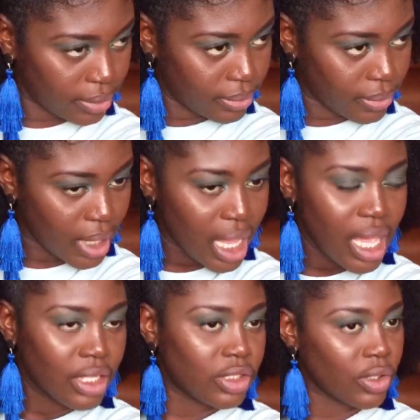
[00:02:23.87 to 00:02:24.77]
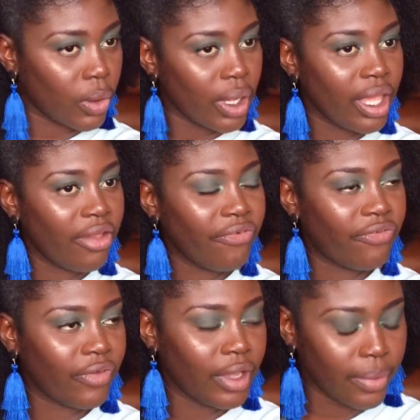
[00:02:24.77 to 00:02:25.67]
Okay. So
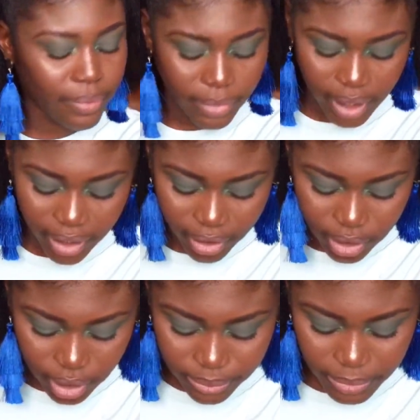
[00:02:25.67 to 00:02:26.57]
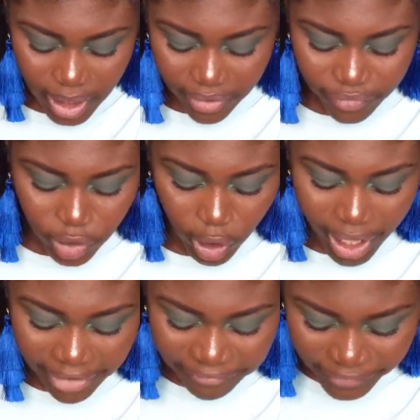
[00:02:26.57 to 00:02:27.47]
if your
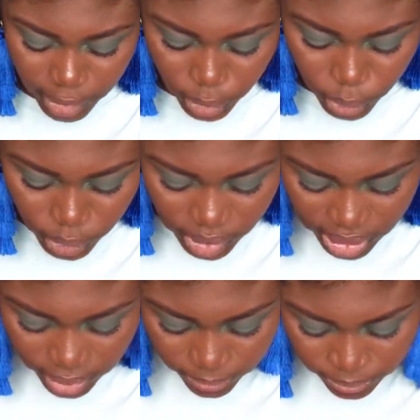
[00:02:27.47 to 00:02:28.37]
hair feels